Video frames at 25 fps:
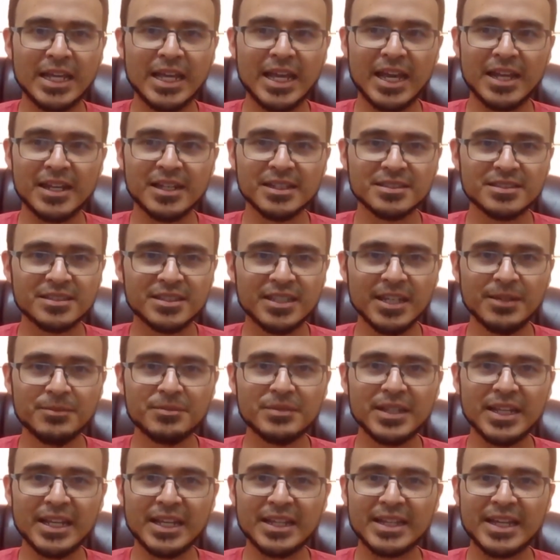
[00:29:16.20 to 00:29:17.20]
and it's
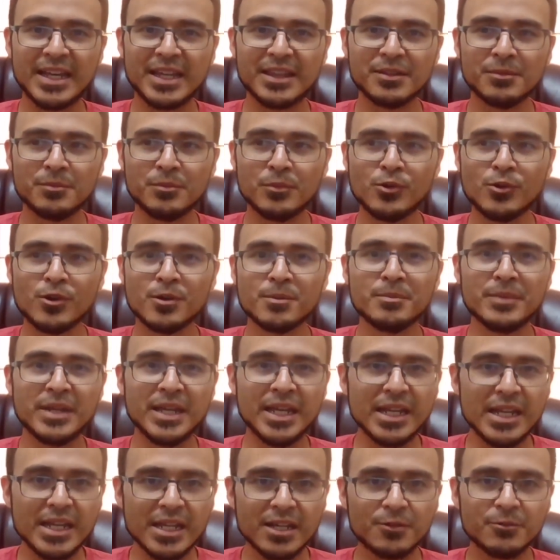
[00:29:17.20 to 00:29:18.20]
tempting that the more
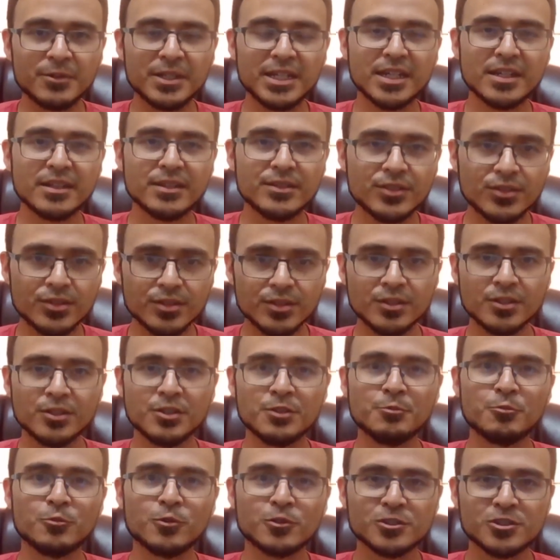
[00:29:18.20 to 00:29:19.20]
media we
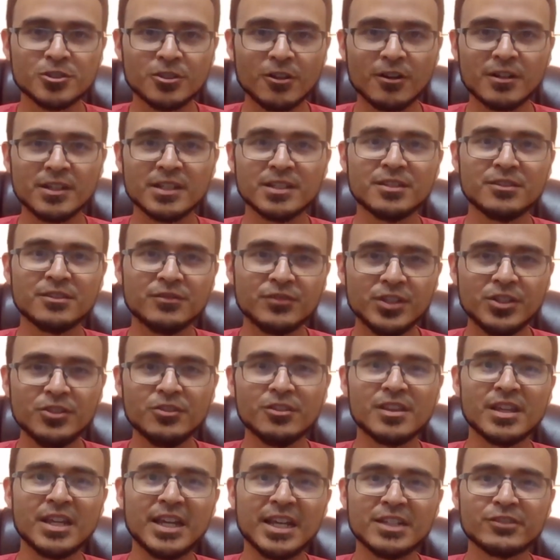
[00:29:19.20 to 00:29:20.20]
consume, we're starting to view
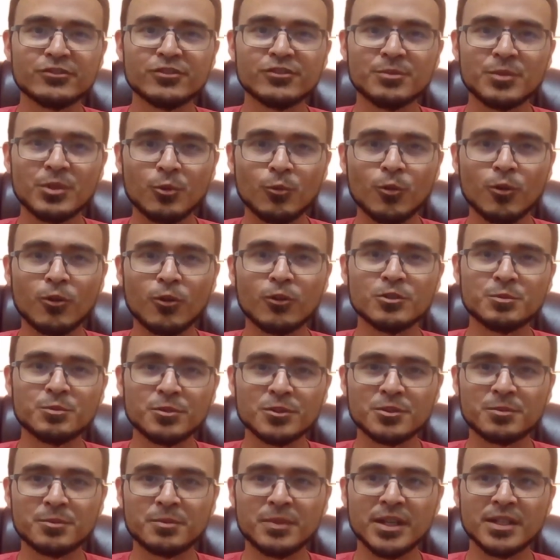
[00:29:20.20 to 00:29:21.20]
things from the world's
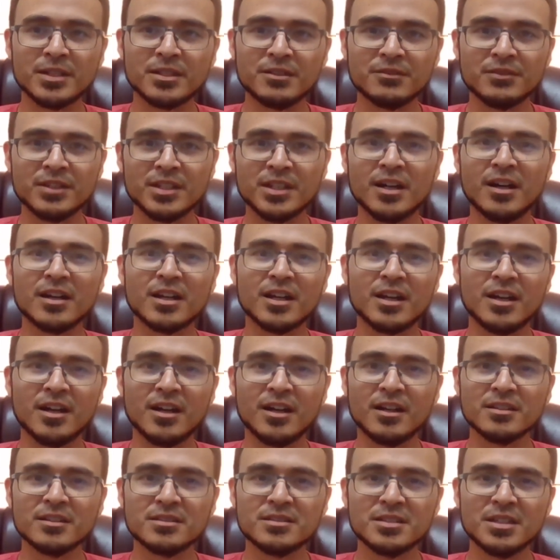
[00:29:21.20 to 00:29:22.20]
perspective and not
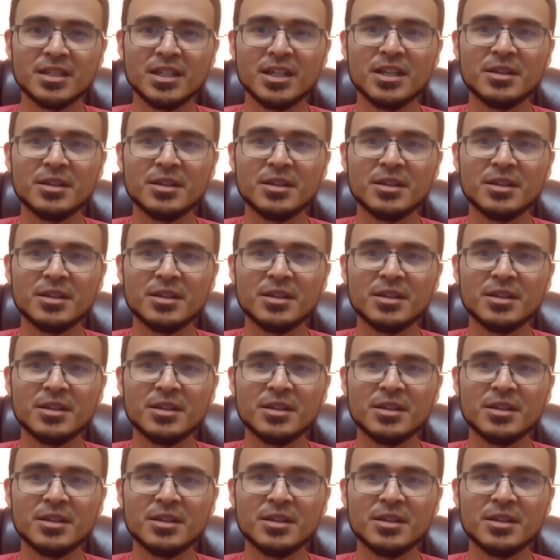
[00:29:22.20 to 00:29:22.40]
God's.